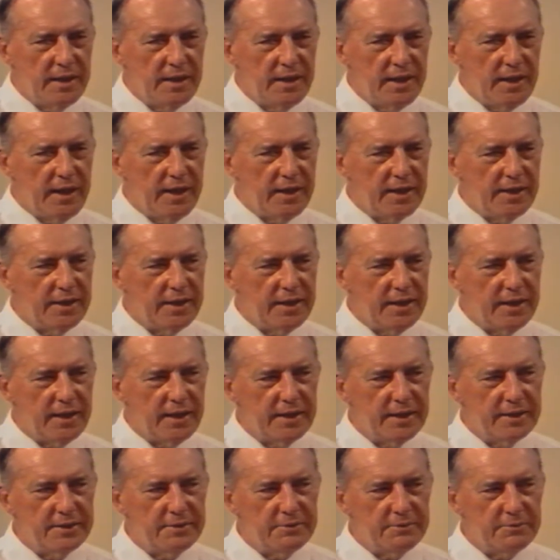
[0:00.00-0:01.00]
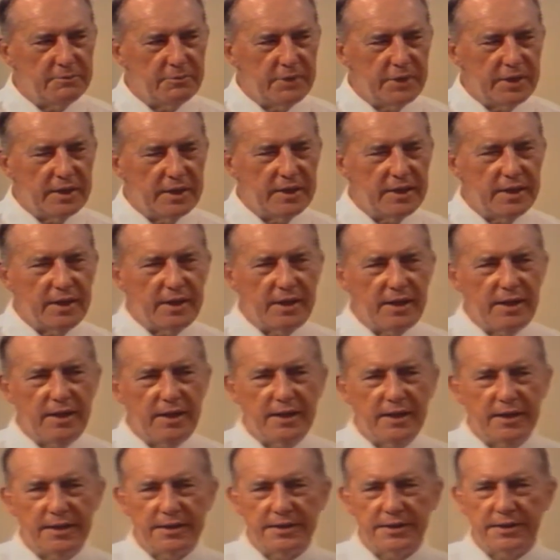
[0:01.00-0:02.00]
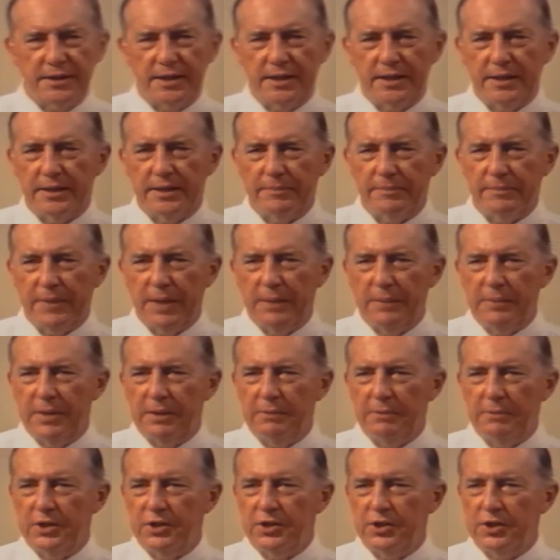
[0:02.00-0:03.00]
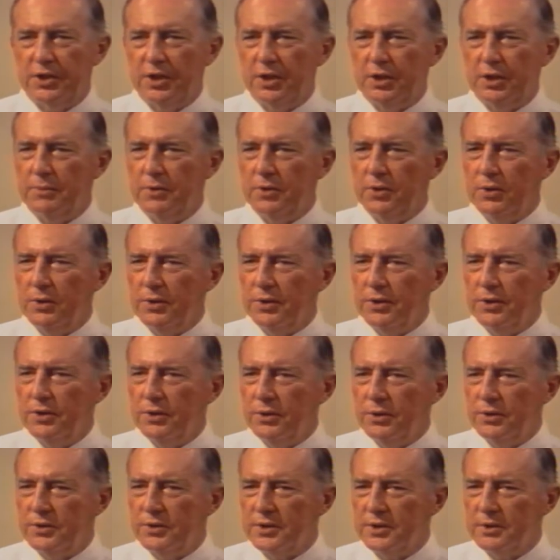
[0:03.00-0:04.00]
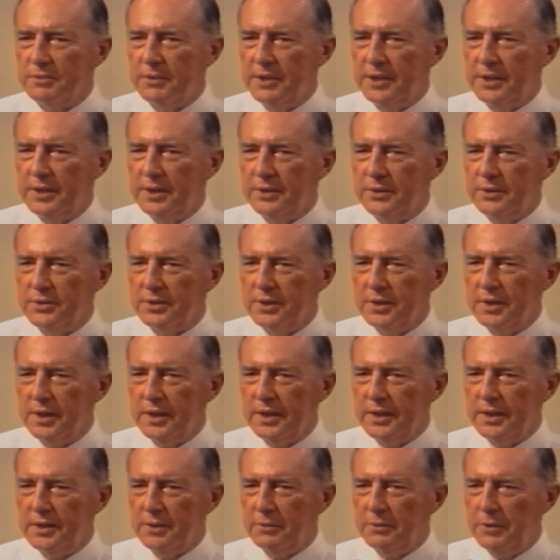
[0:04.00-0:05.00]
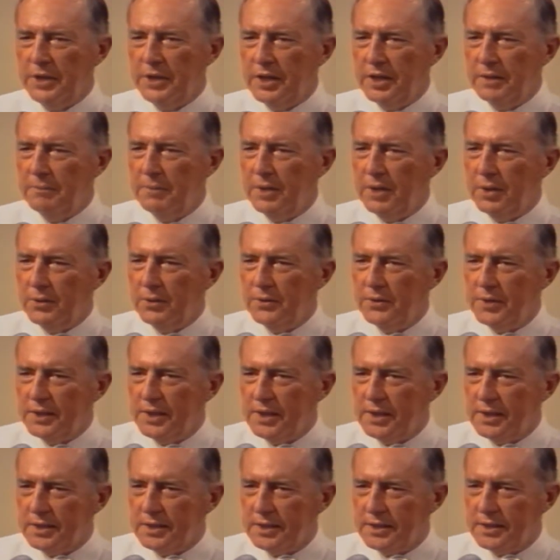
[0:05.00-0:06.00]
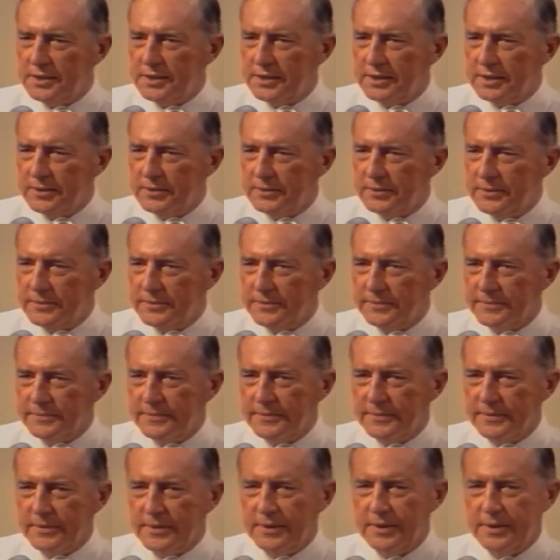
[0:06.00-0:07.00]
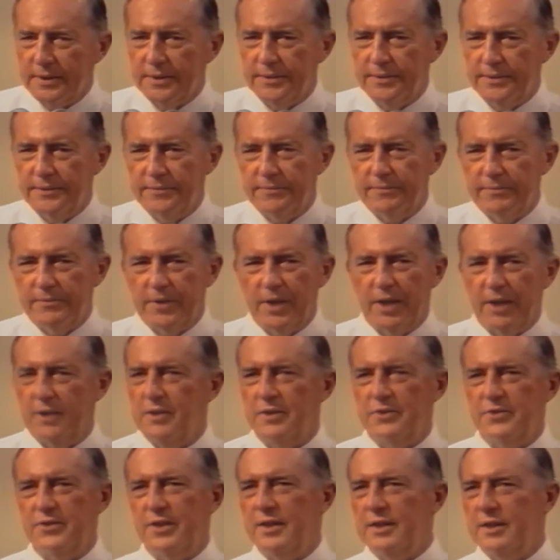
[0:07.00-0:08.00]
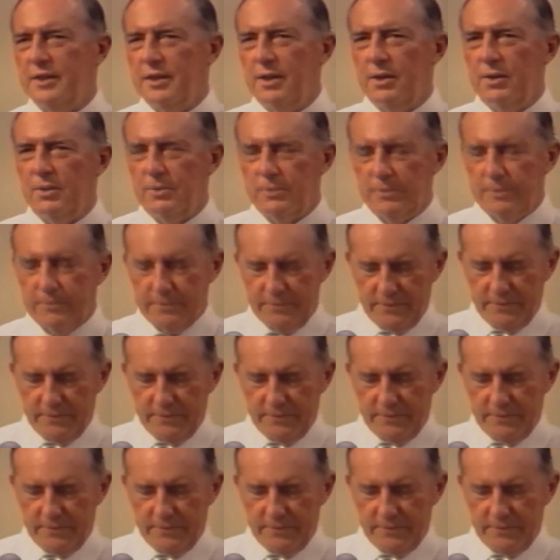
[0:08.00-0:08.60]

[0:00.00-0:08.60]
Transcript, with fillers: And then I'd wait a little and I'd say, maybe we should open all the doors and windows and let the wind blow the darkness out. And they'd say, no.